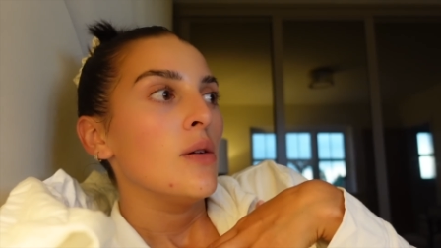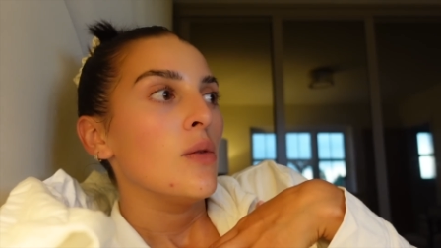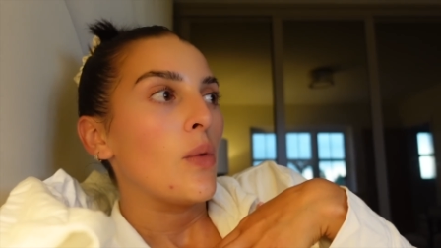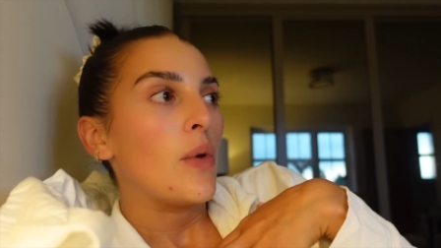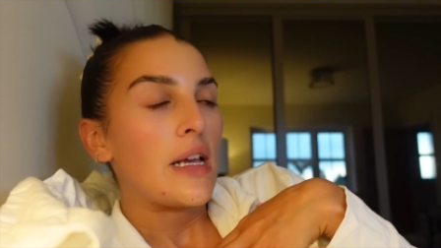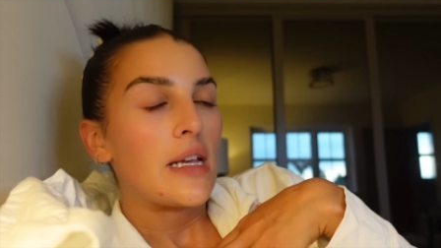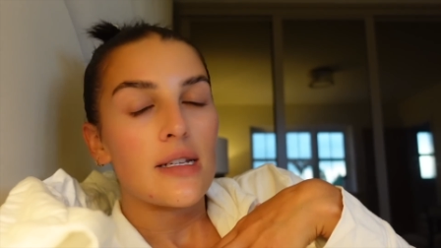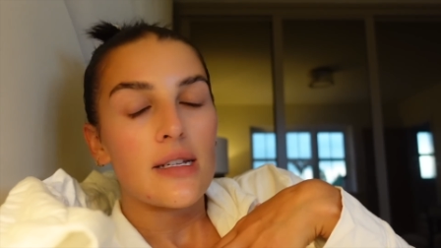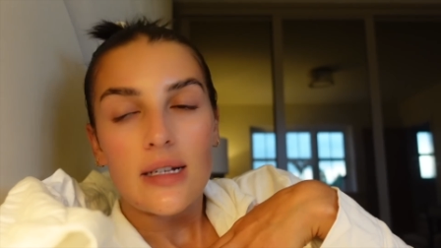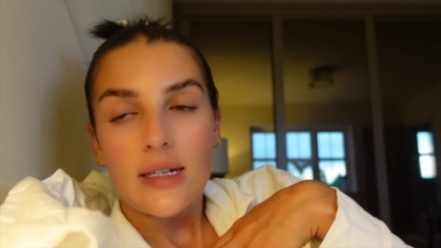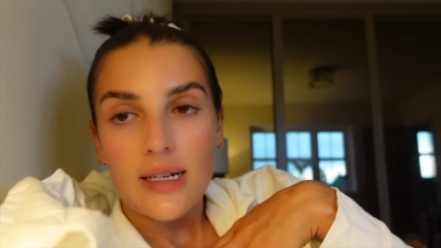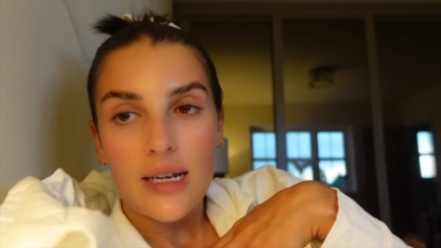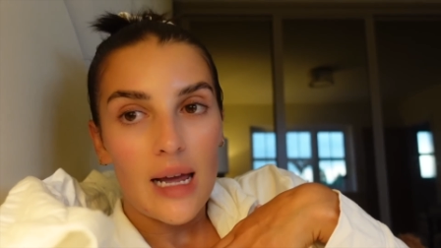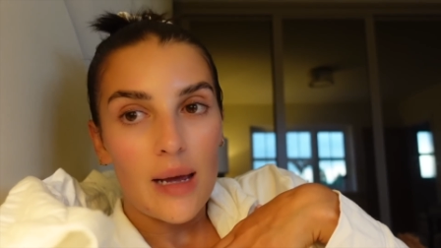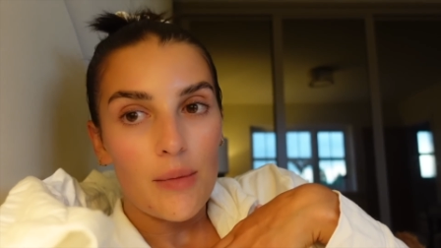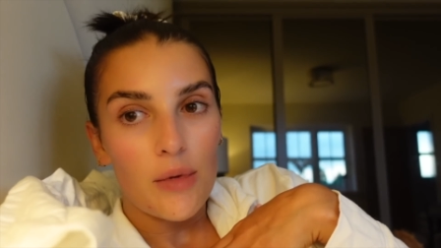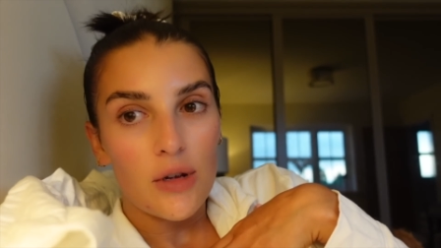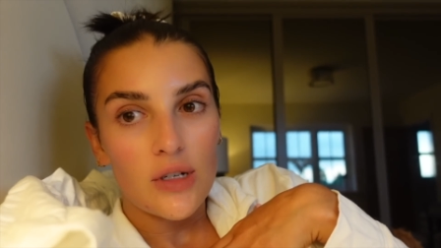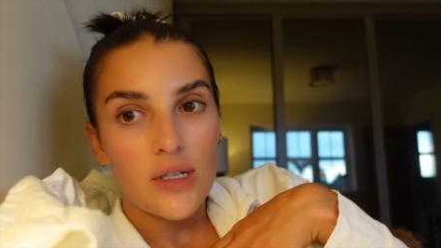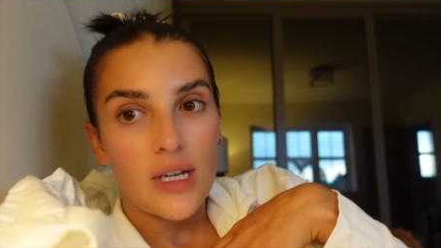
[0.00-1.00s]
Wasting
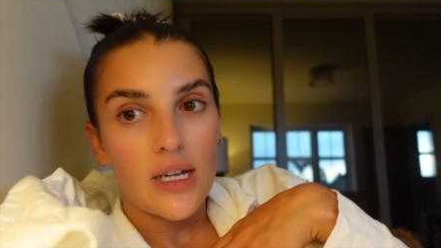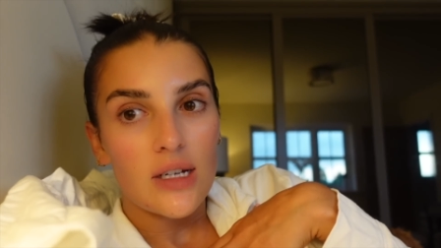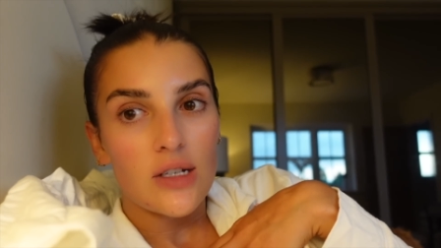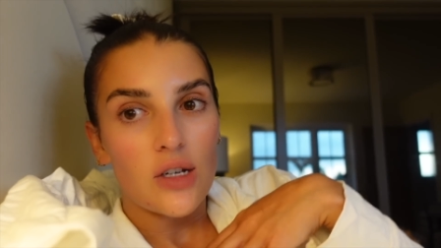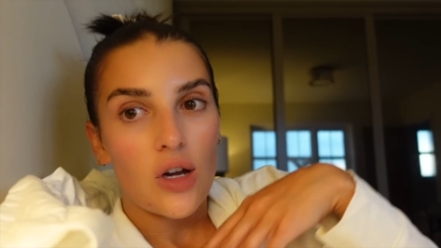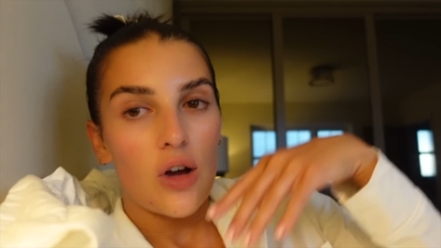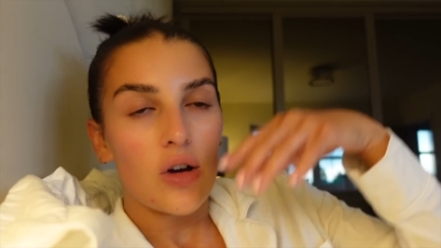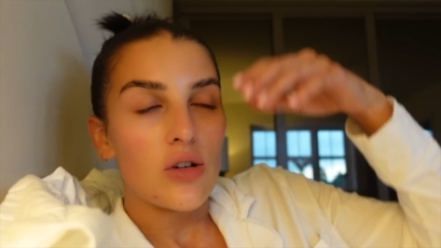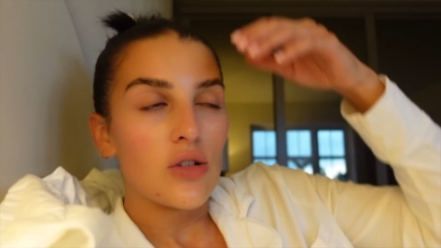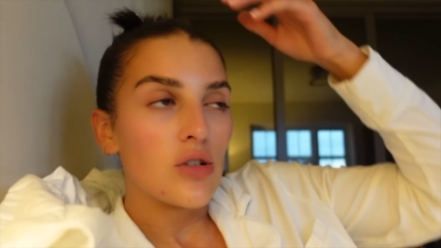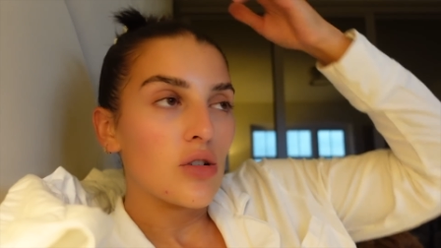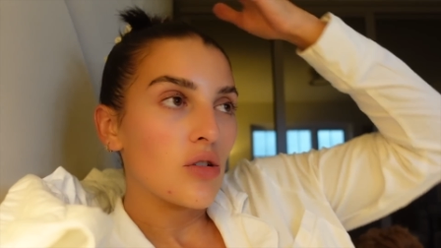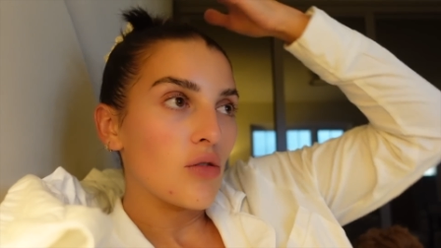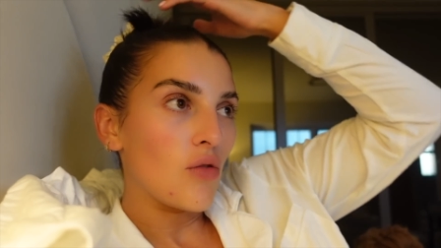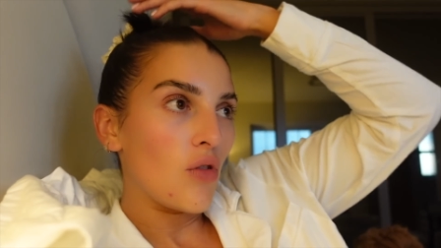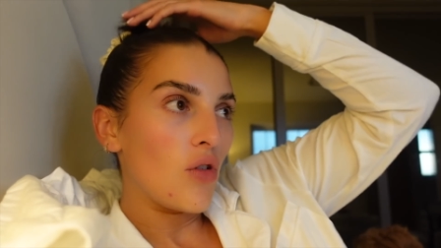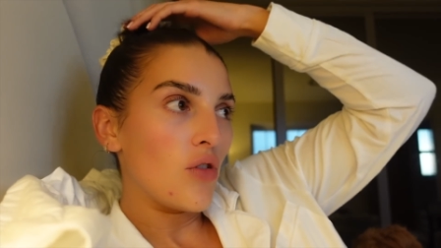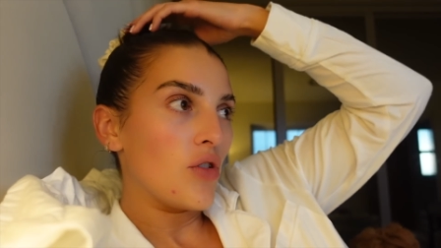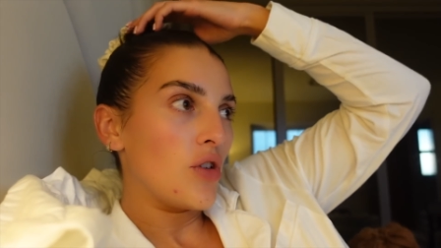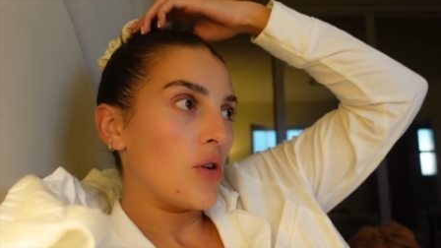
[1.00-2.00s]
time on TikTok,
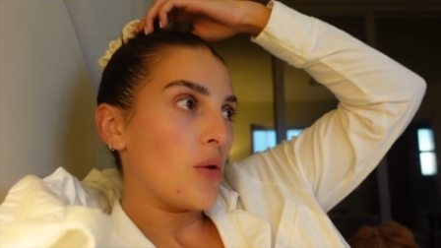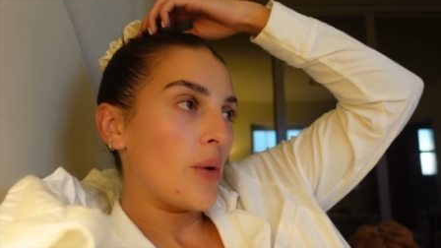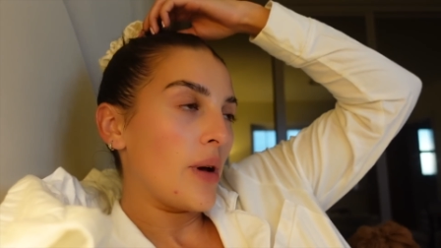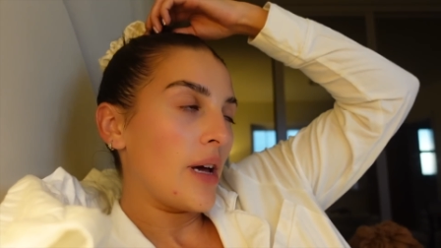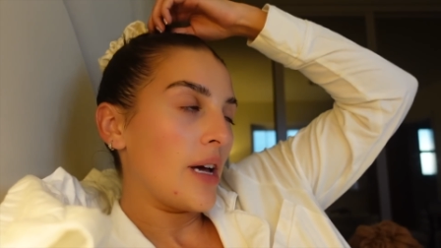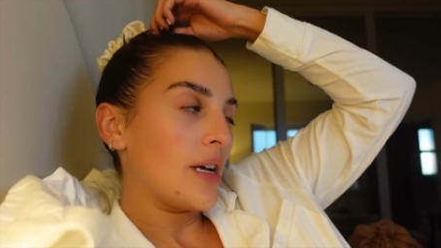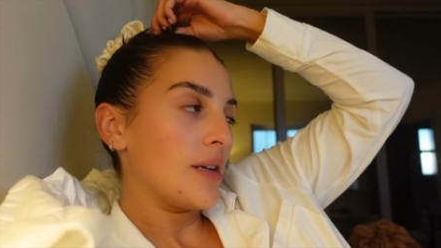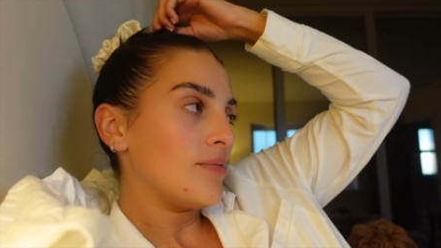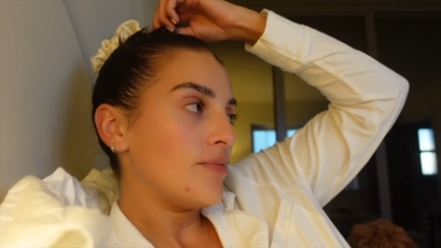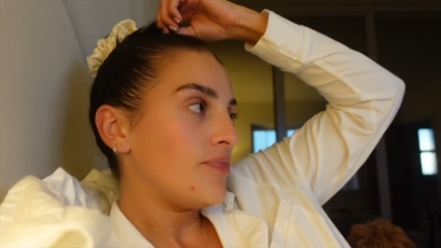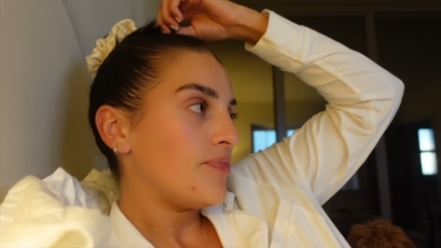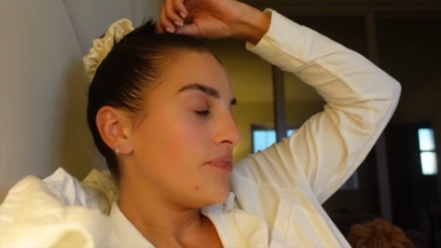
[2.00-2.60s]
scrolling away.